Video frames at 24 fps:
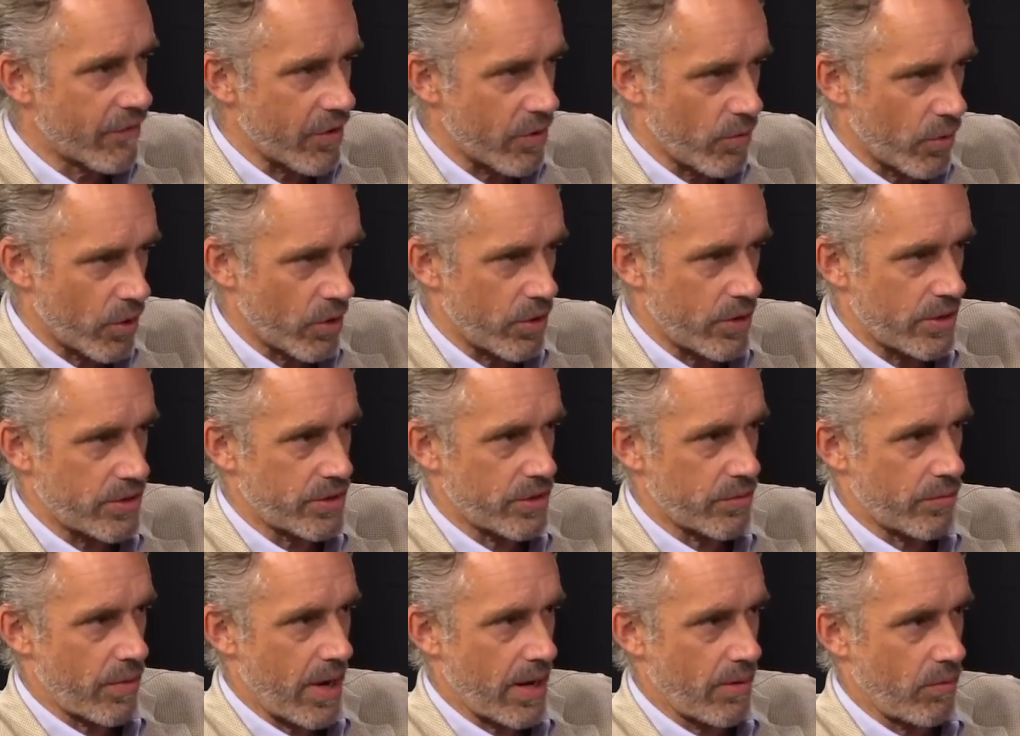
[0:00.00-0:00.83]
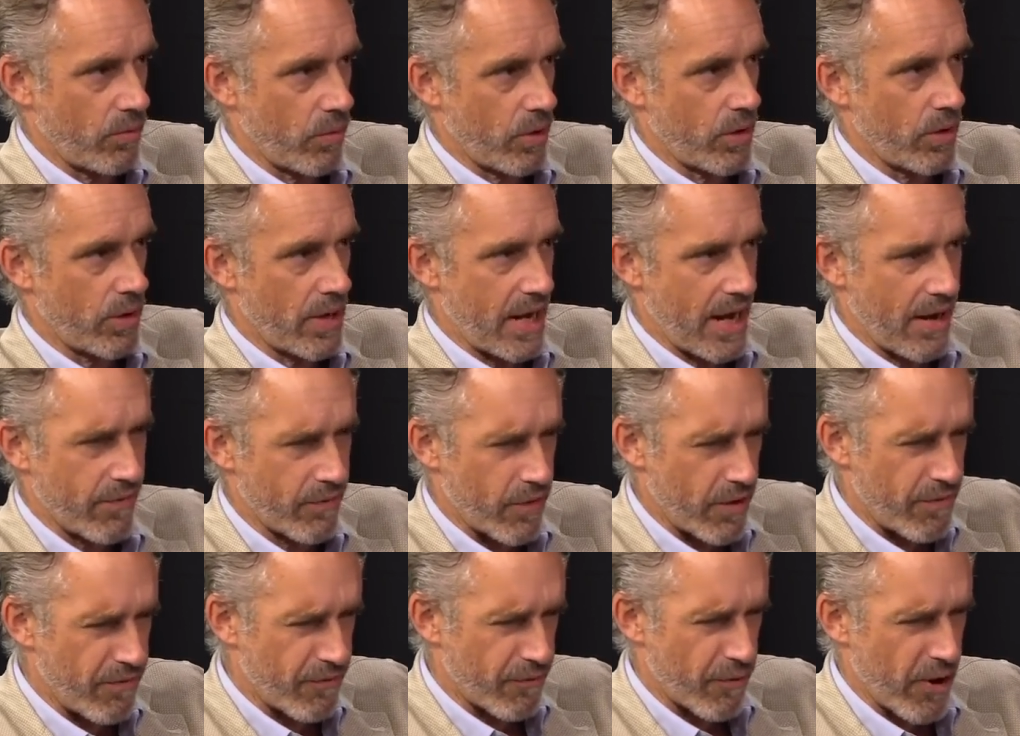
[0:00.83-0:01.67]
every word is the right word,
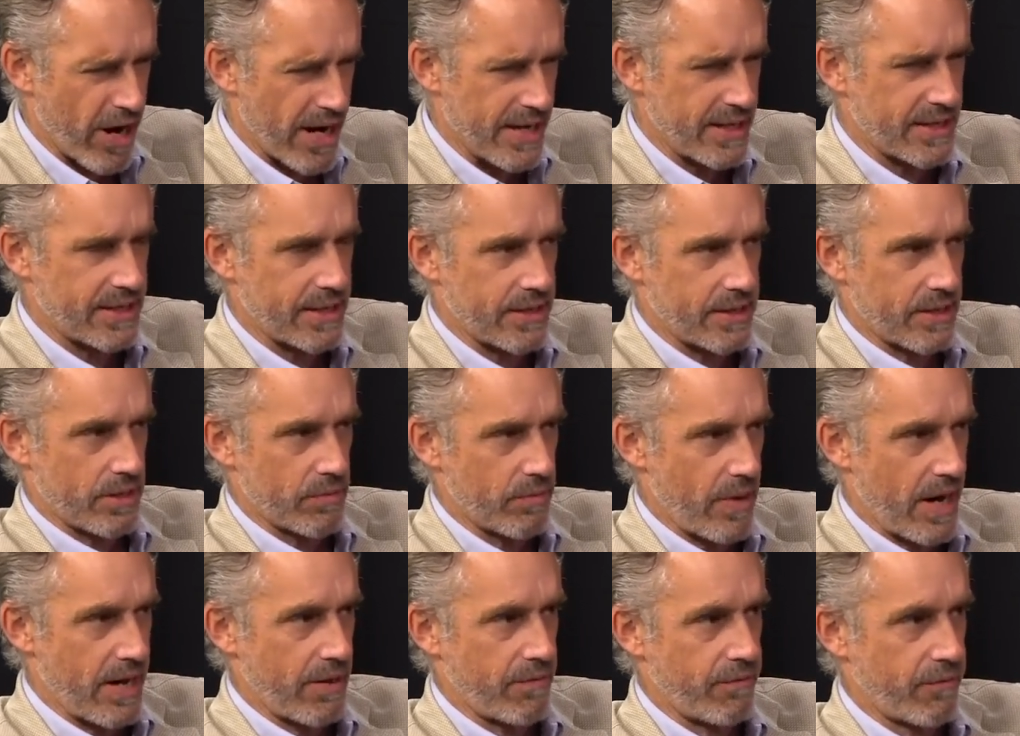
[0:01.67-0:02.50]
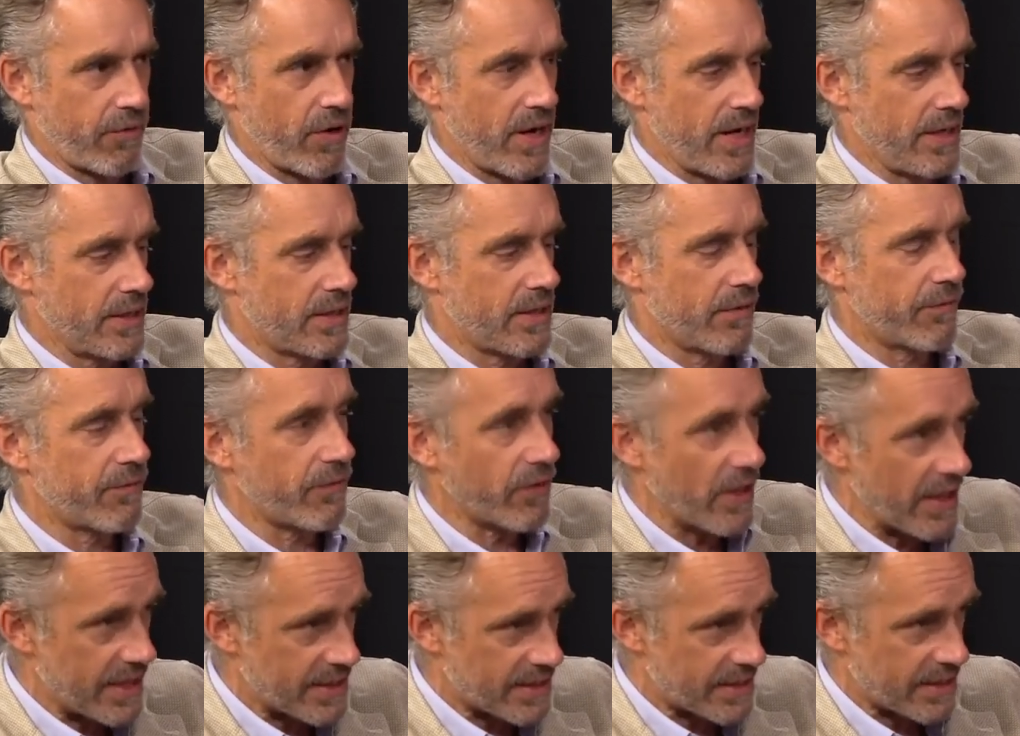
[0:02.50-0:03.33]
every phrase is the right phrase. The
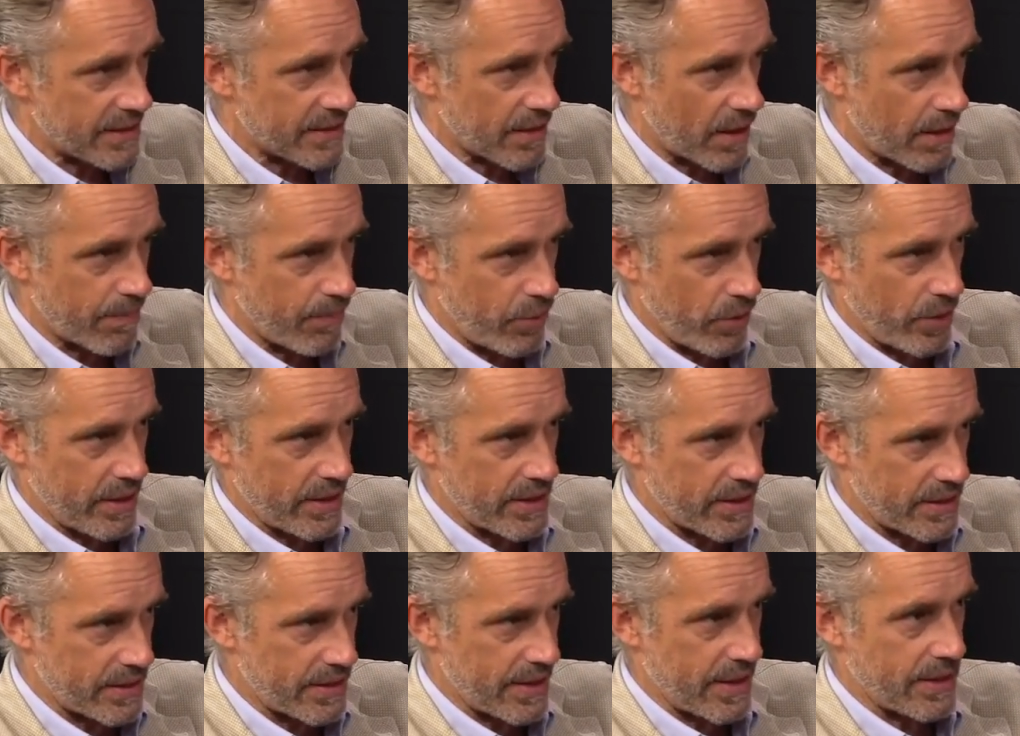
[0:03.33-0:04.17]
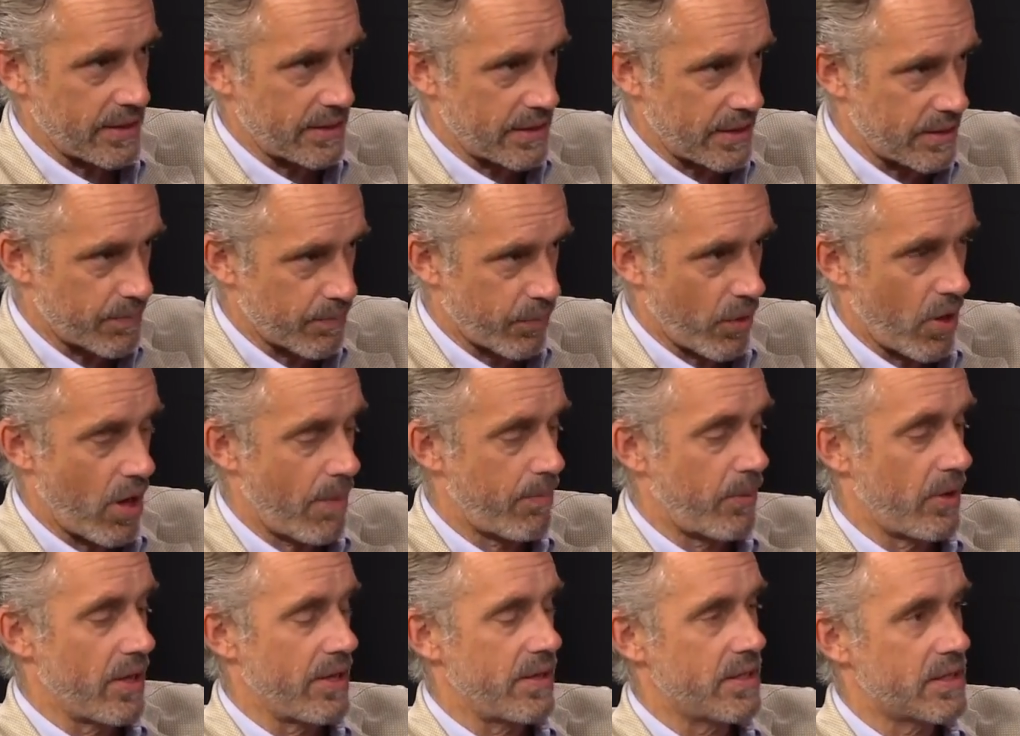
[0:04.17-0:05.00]
phrases are put into sentences
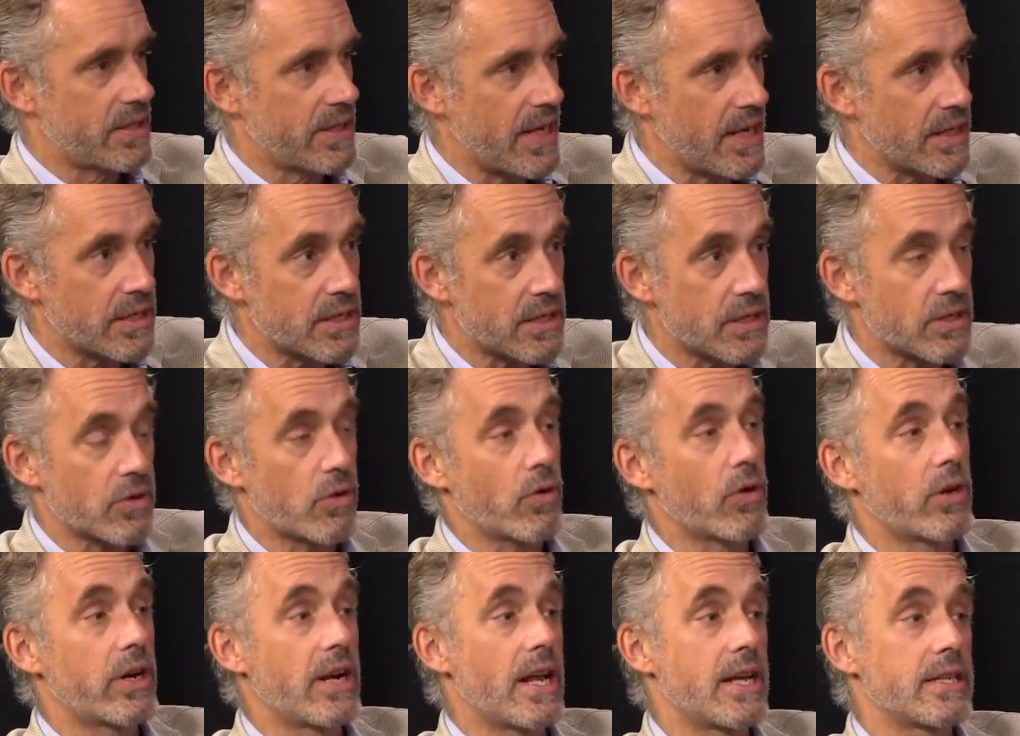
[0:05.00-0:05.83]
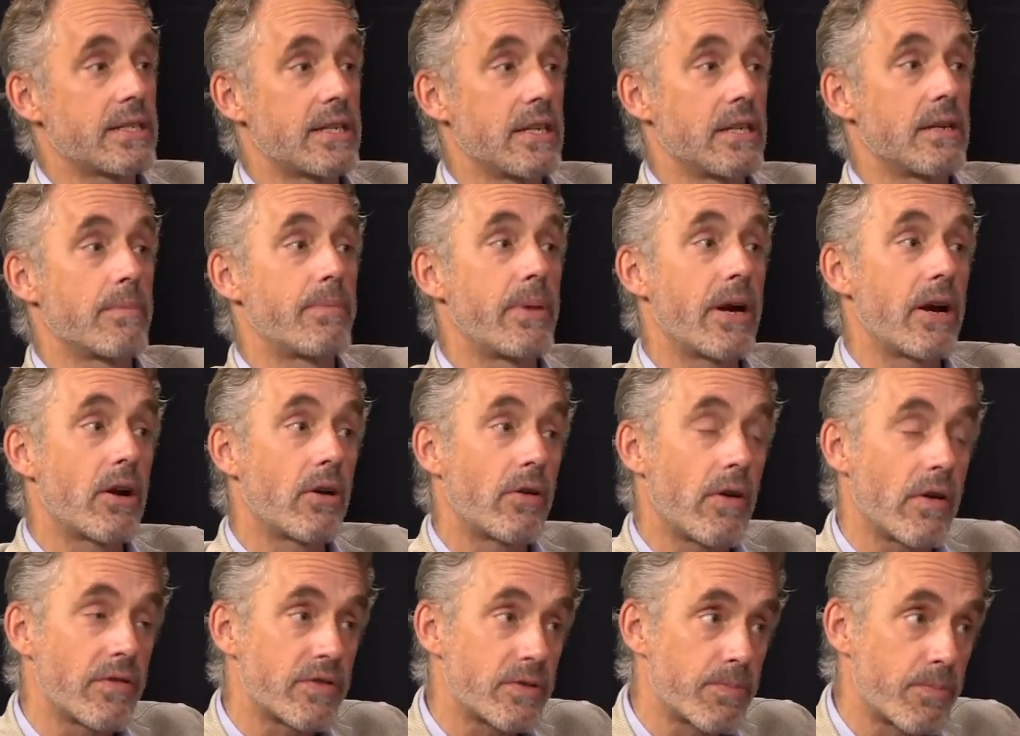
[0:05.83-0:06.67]
properly, the sentences are organized into
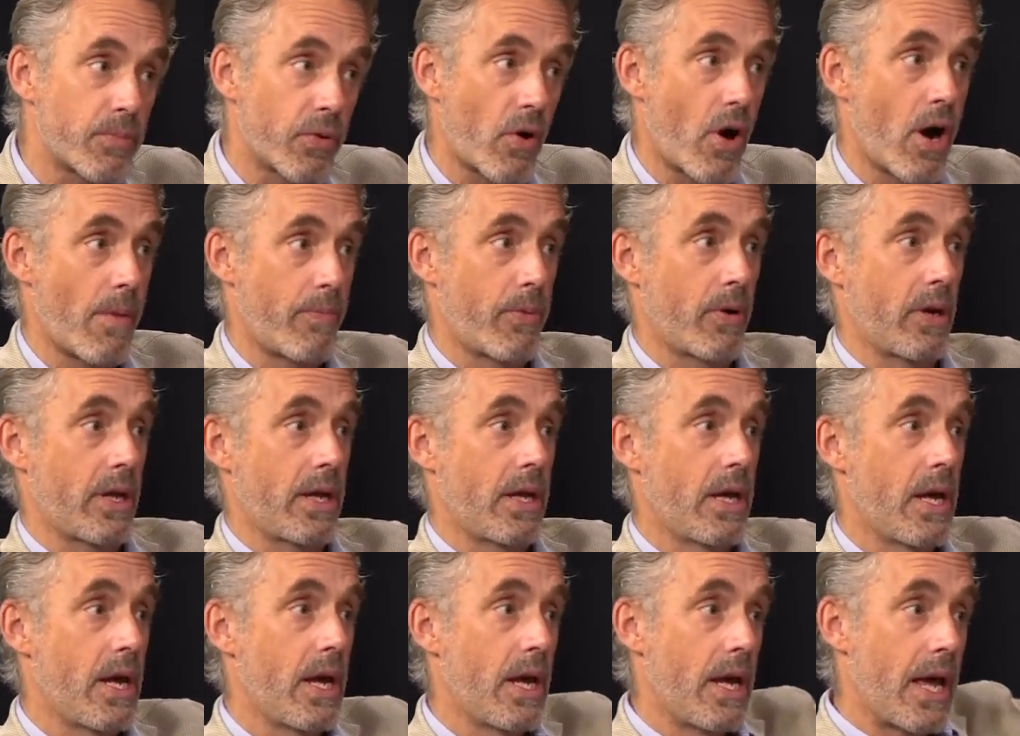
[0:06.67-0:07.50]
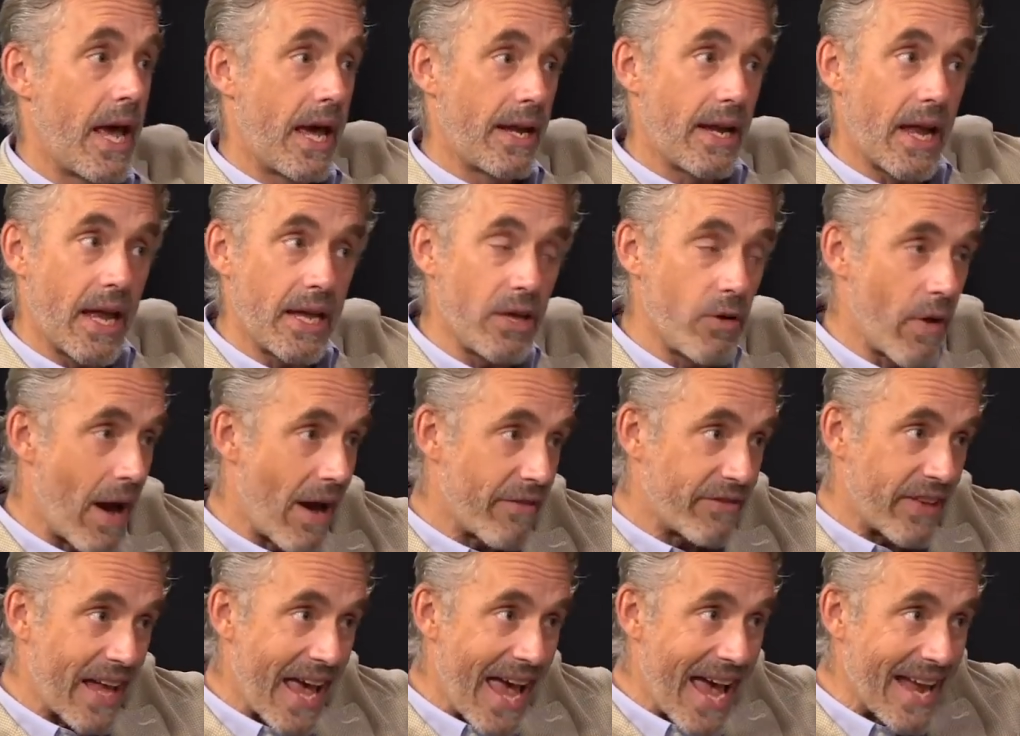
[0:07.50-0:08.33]
paragraphs properly and you
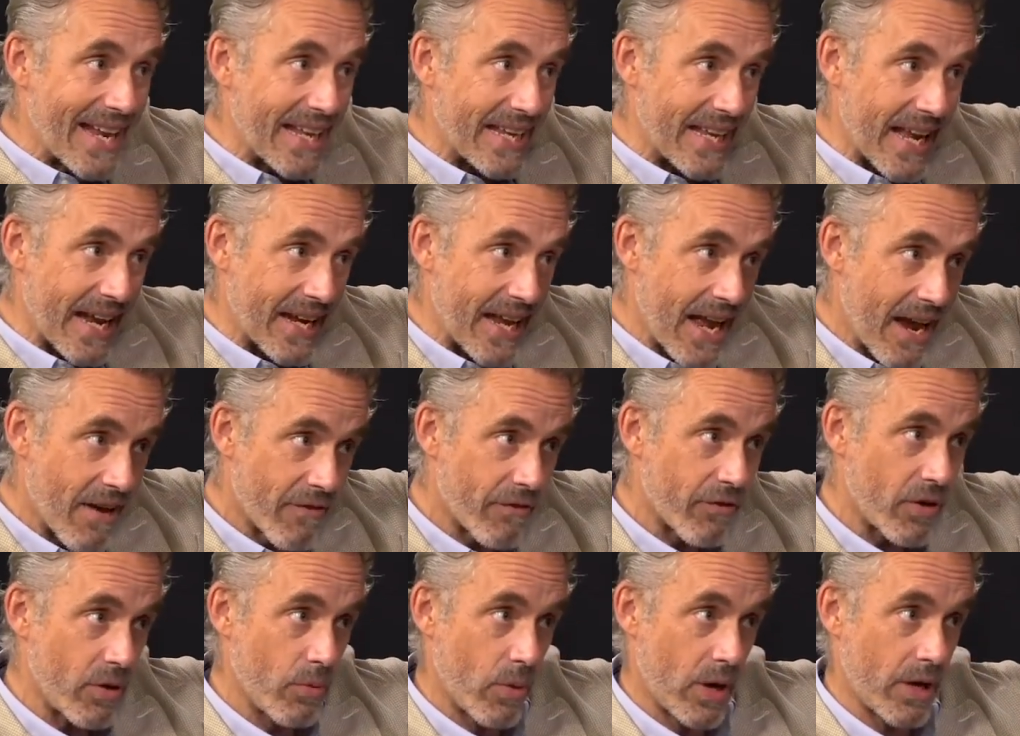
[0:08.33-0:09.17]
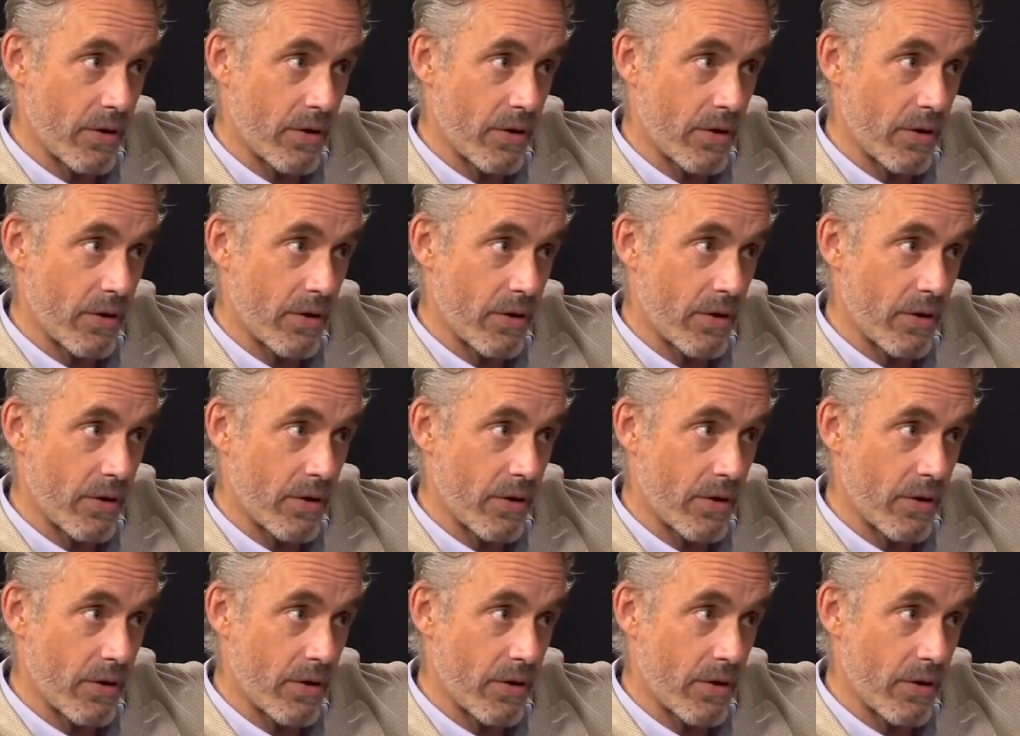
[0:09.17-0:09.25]
have to edit at every